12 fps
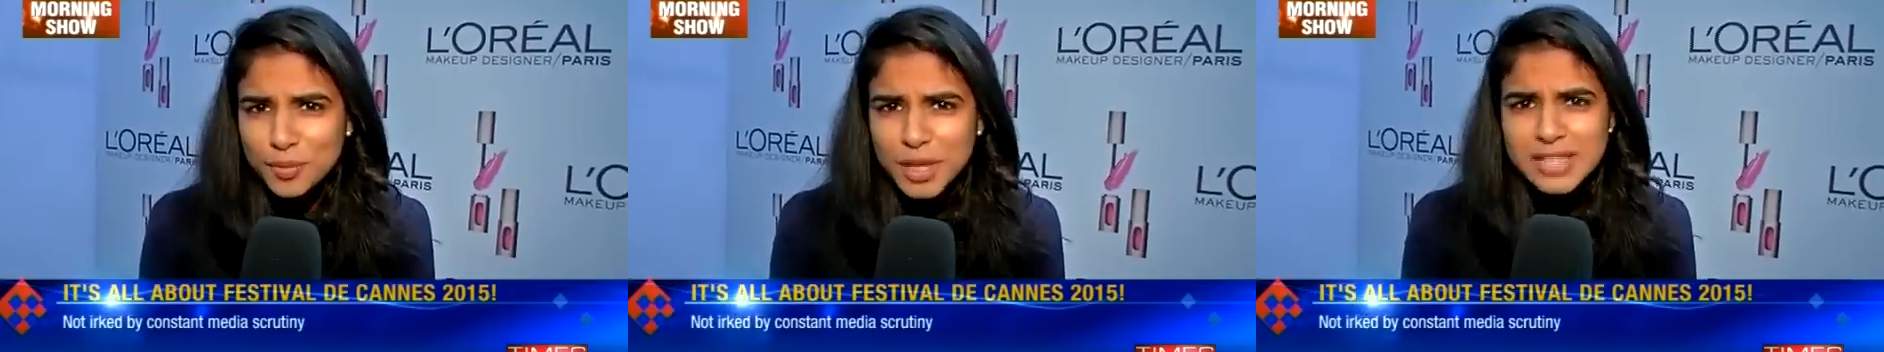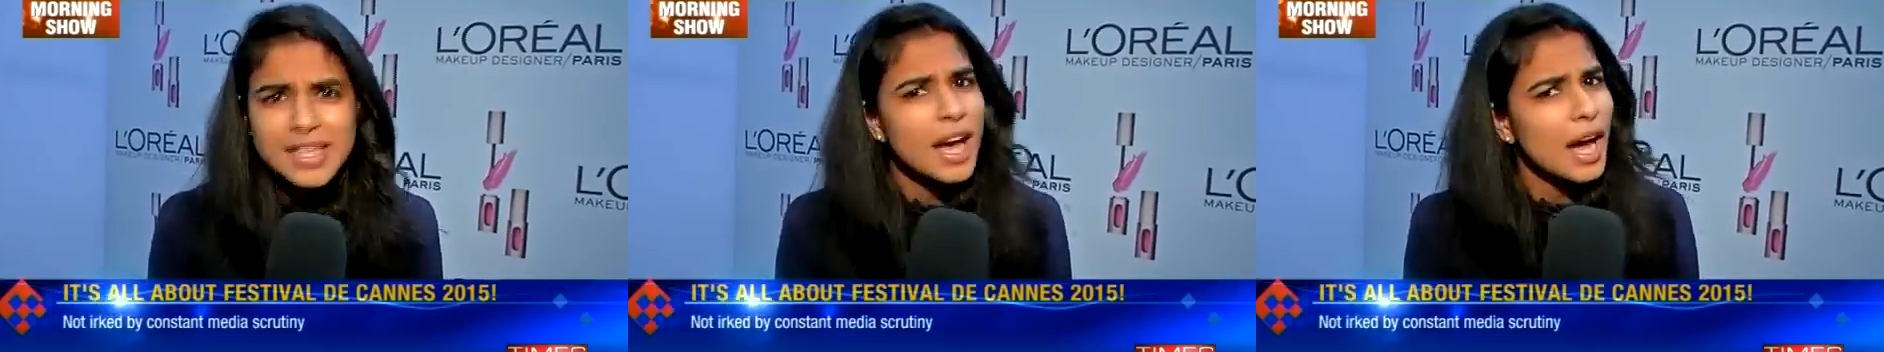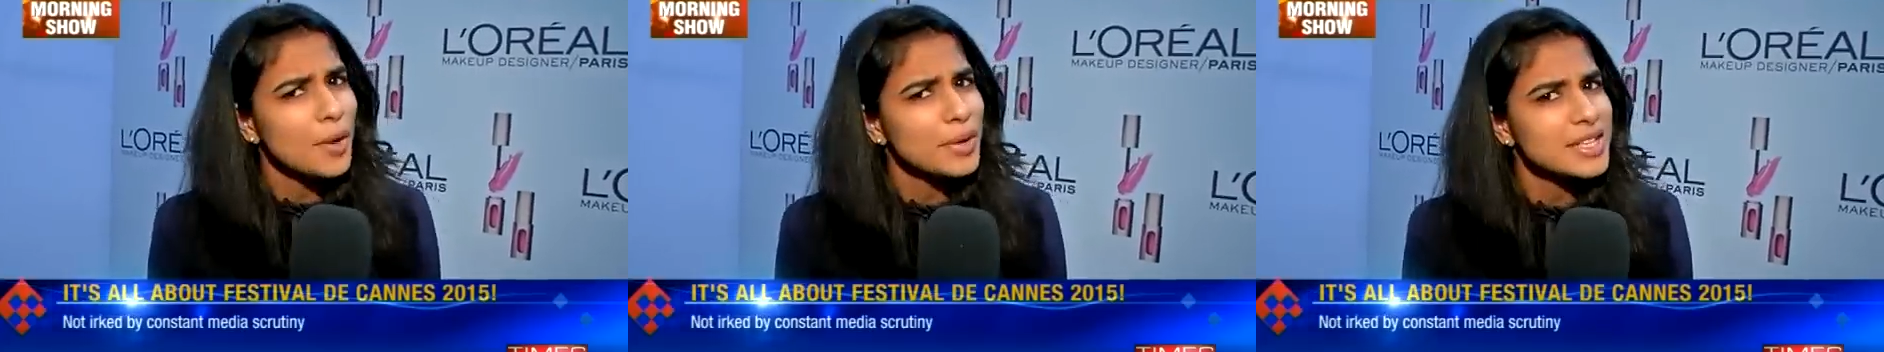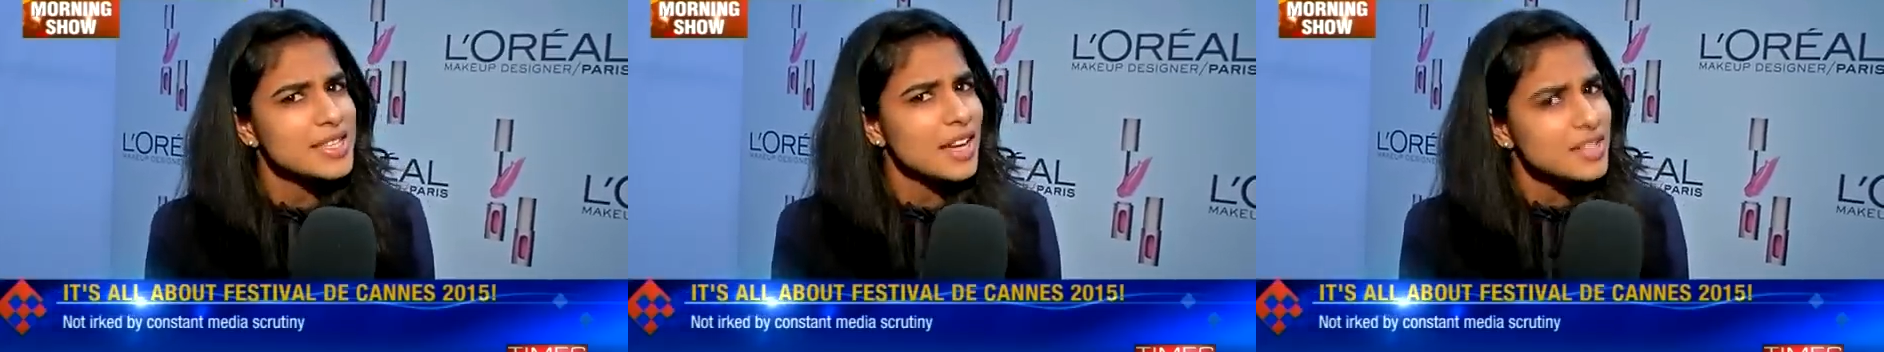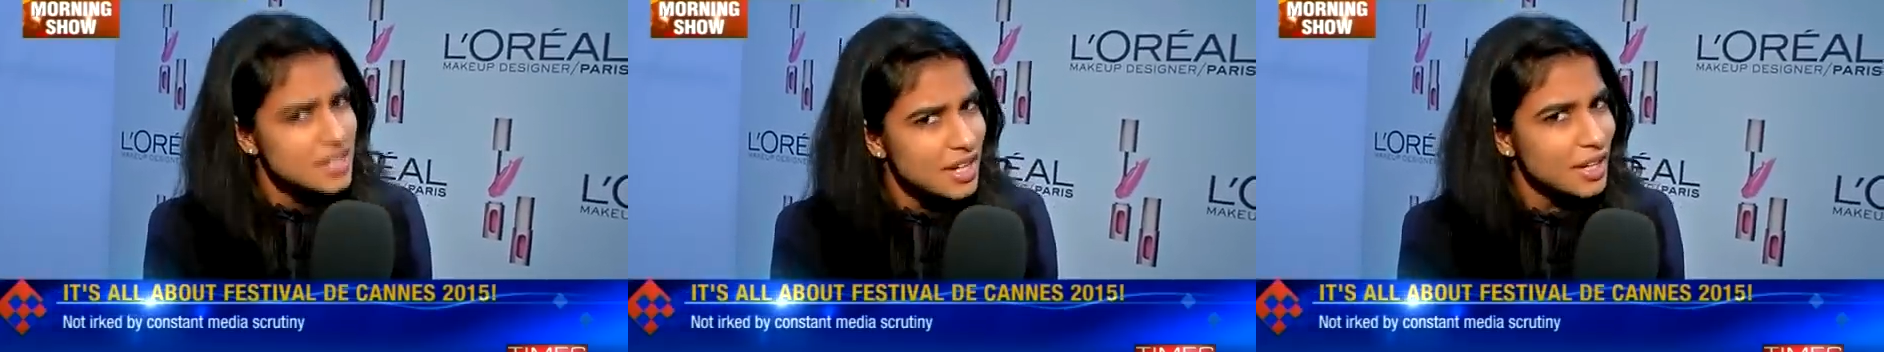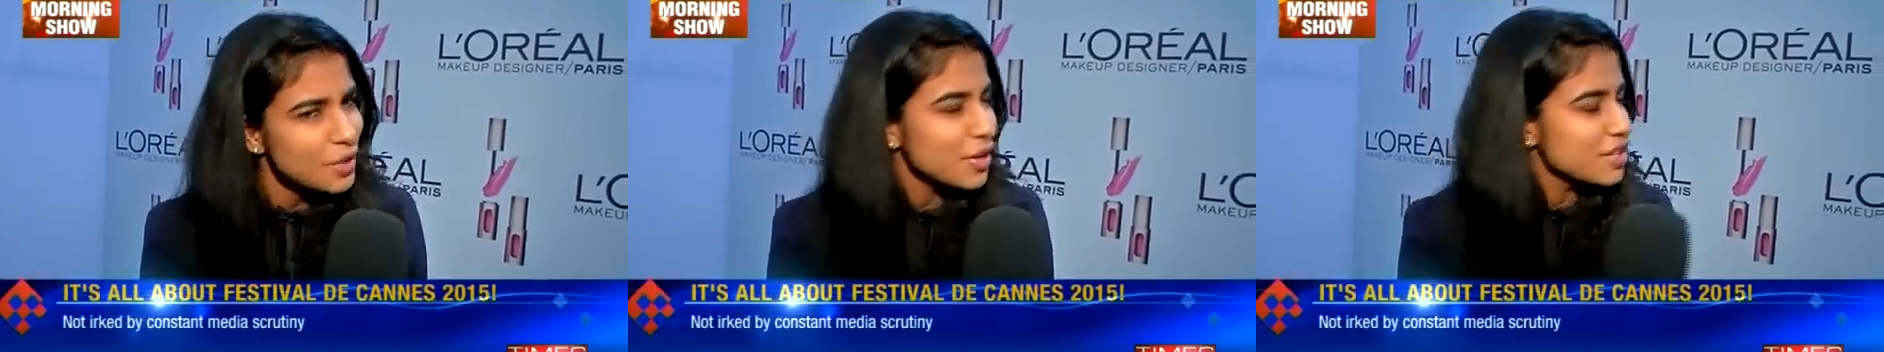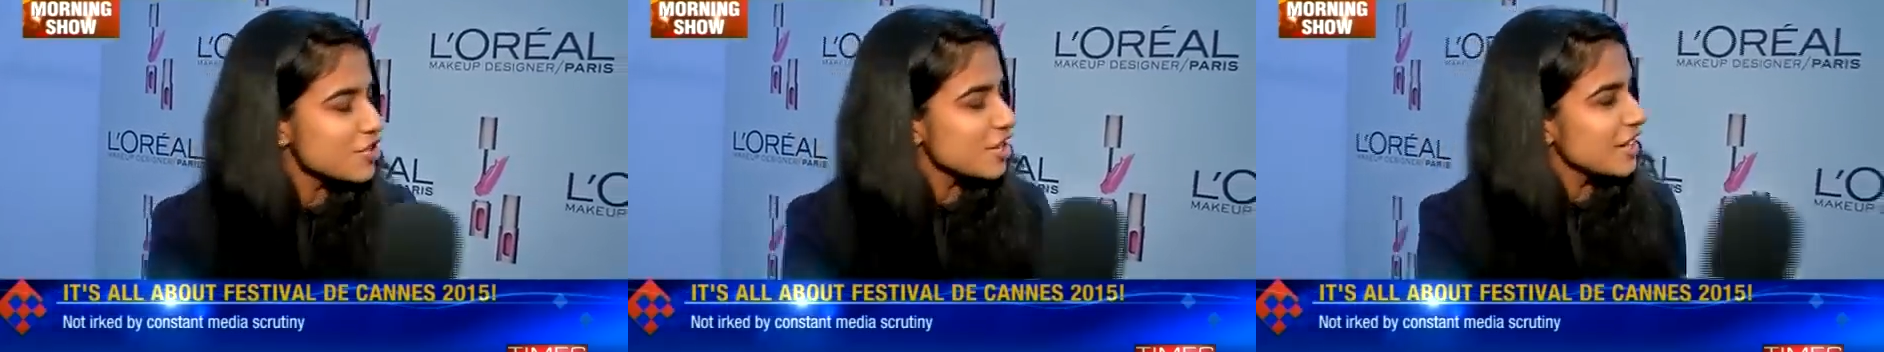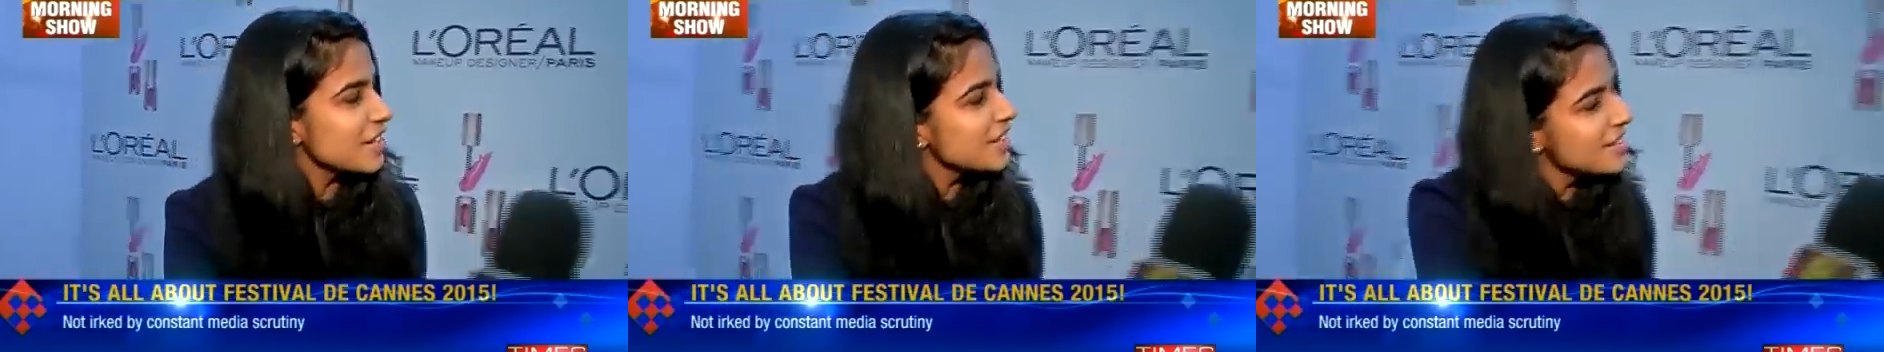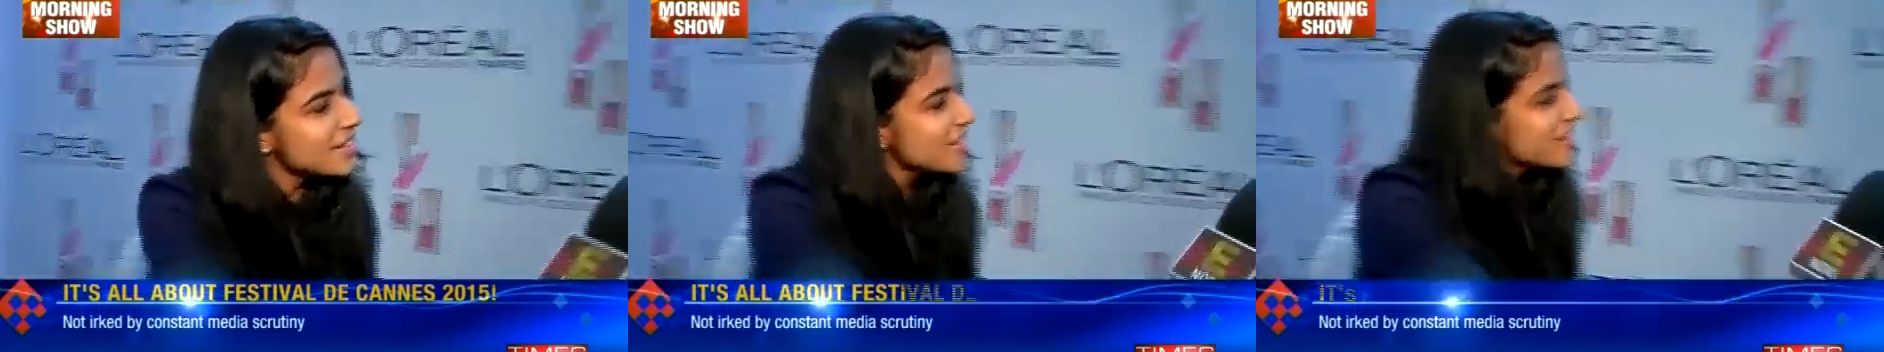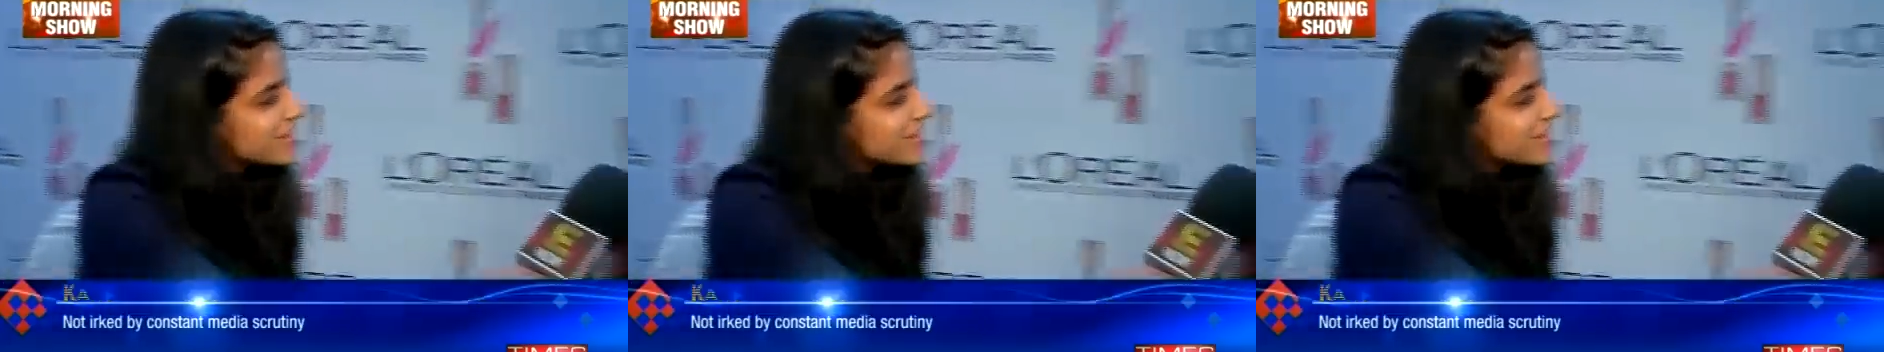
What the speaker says: remains, how excited are you, Katrina?